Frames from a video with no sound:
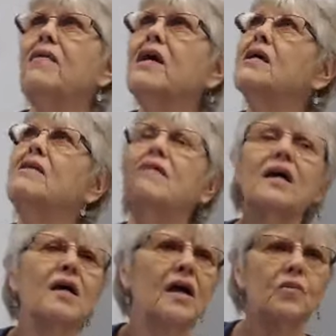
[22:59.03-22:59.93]
they could get
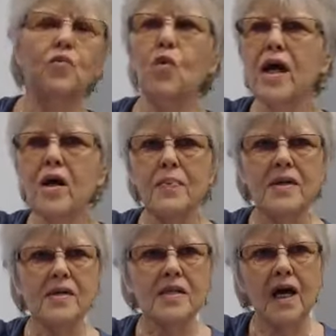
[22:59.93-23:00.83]
that kite way up
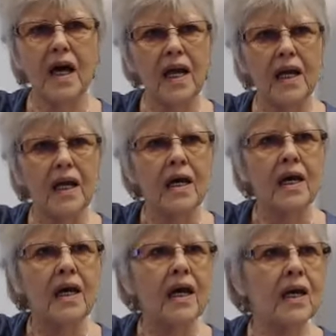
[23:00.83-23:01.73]
in the sky.
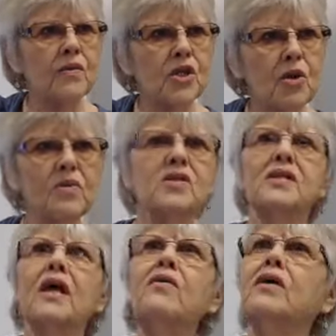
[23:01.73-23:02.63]
And it was almost
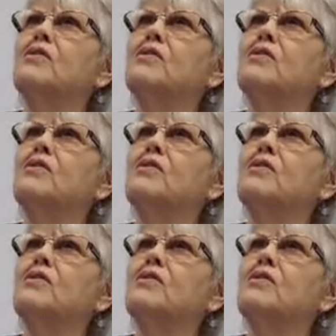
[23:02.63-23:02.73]
scary.